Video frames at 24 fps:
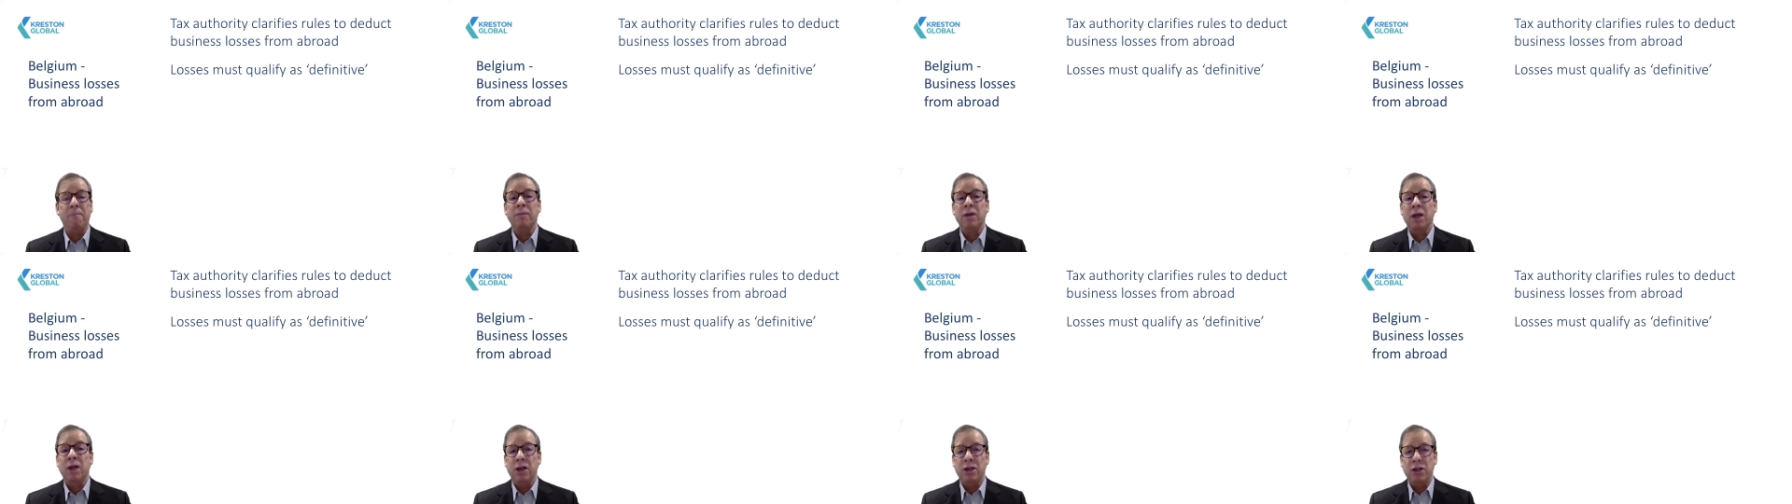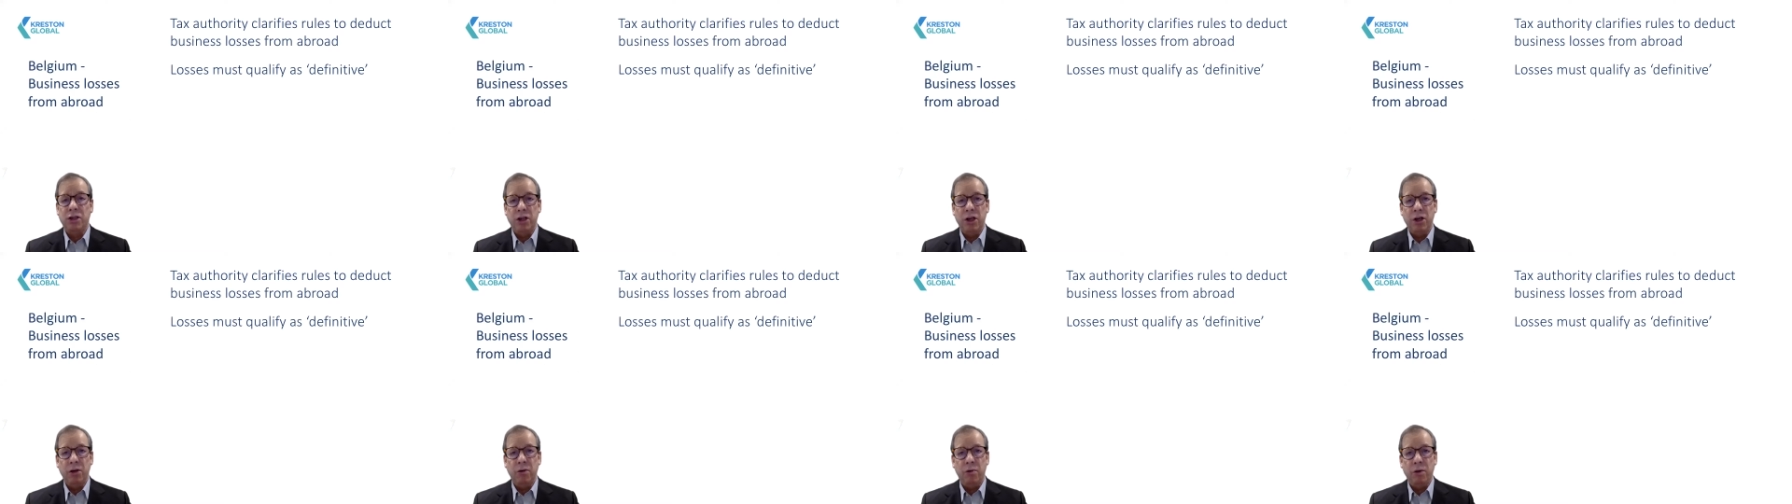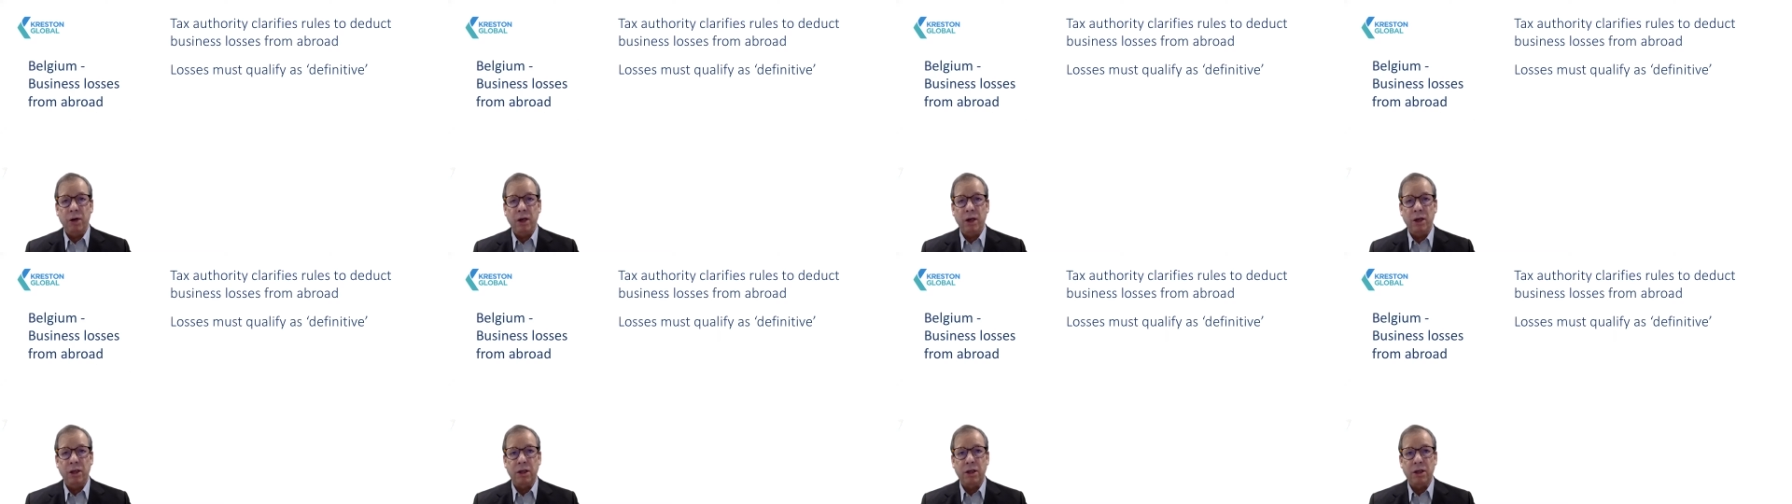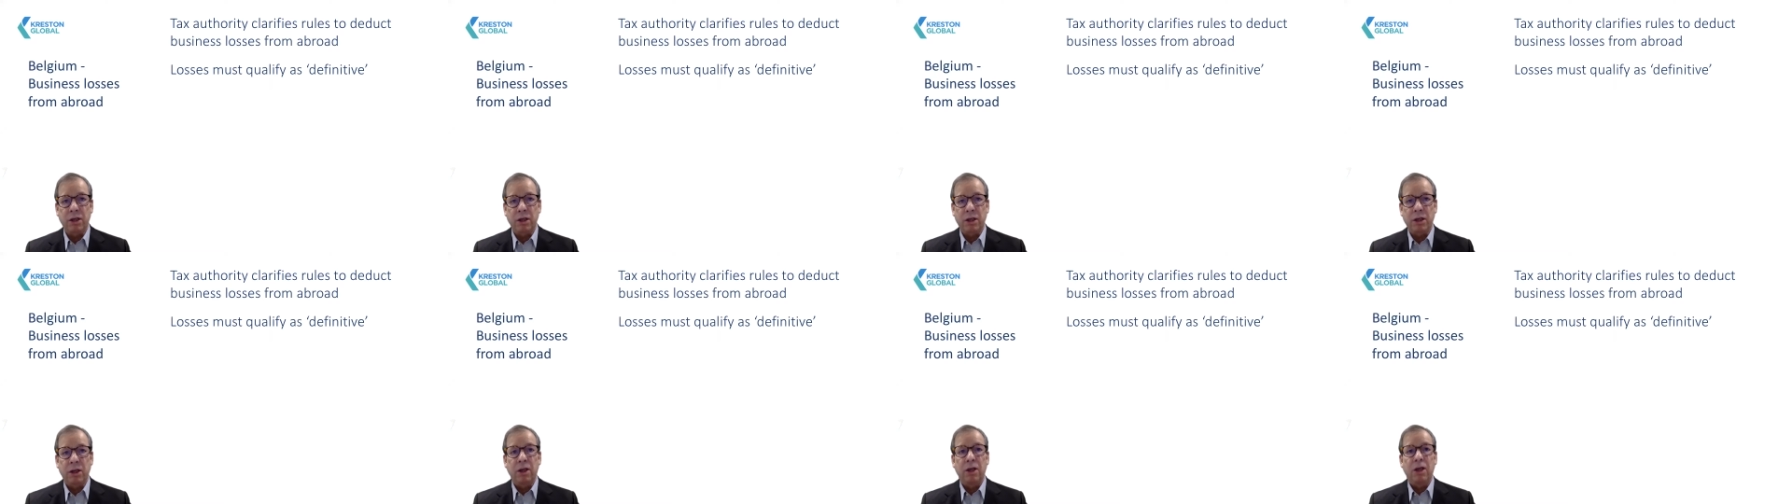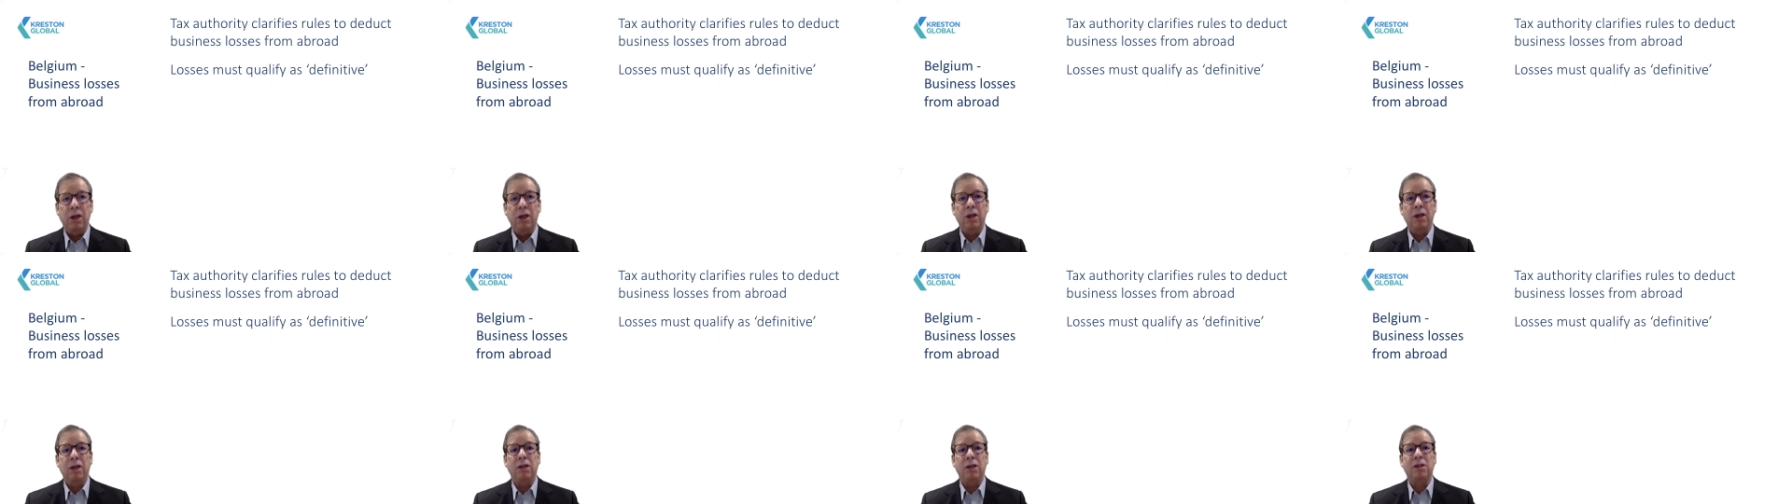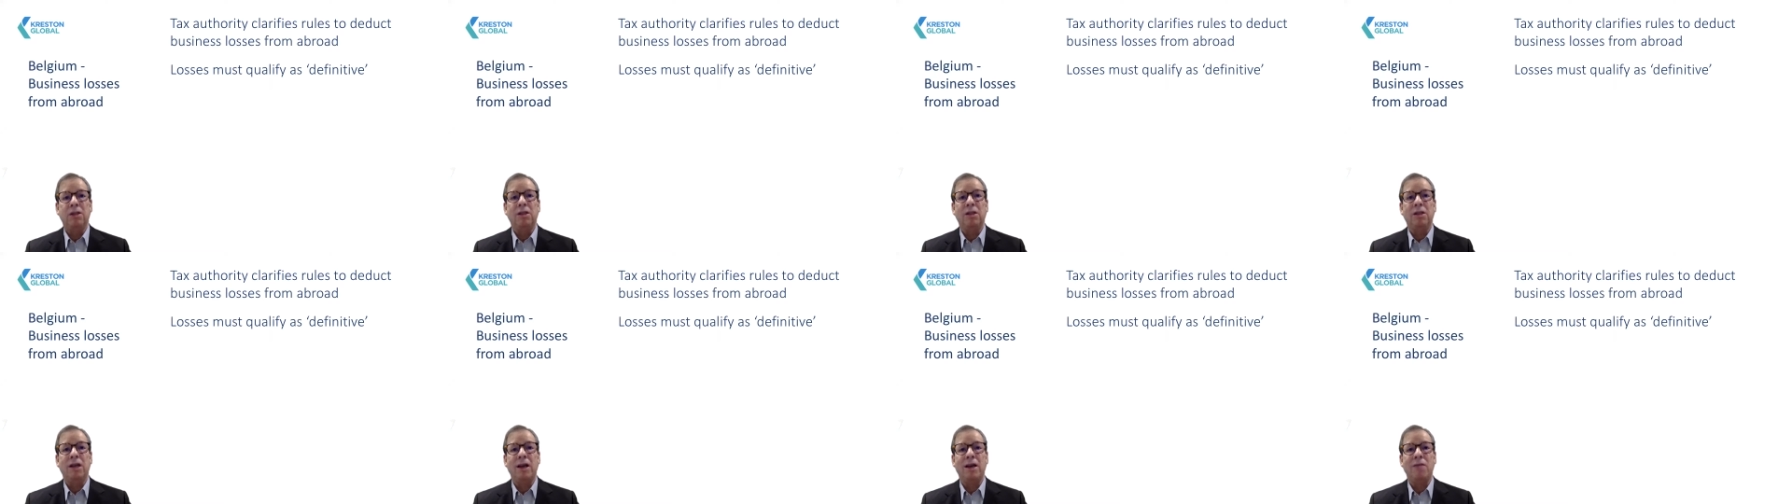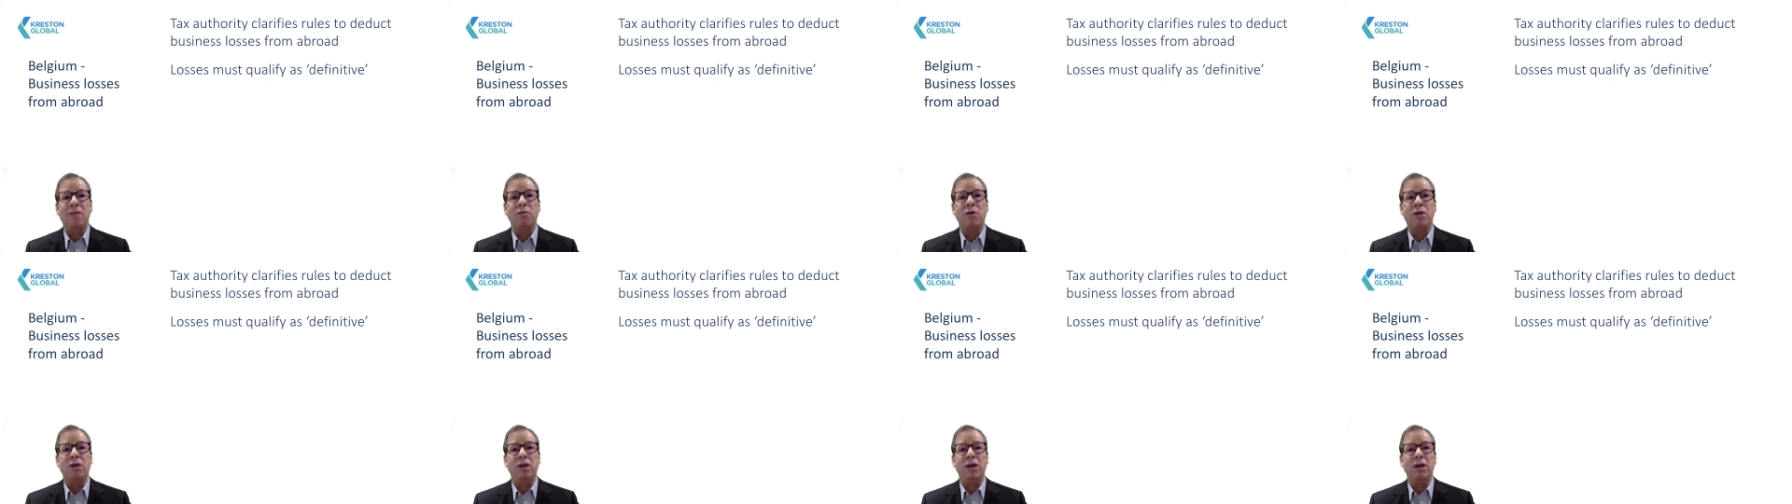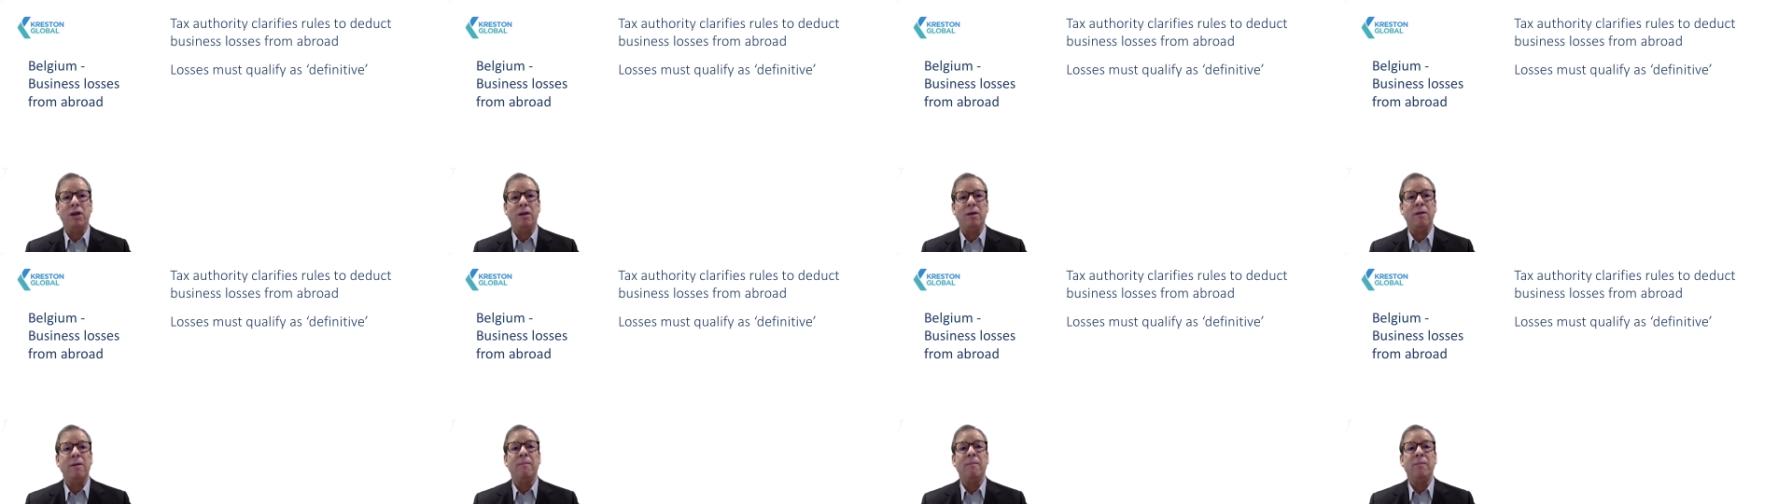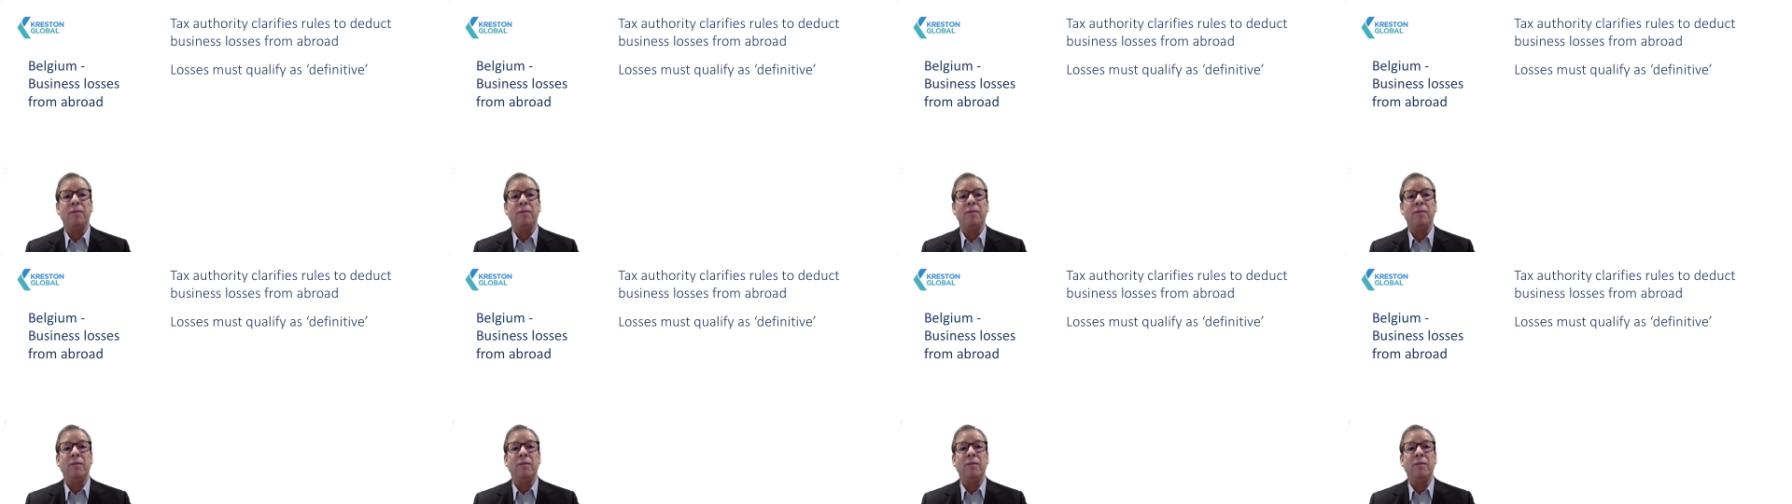and generated in a state within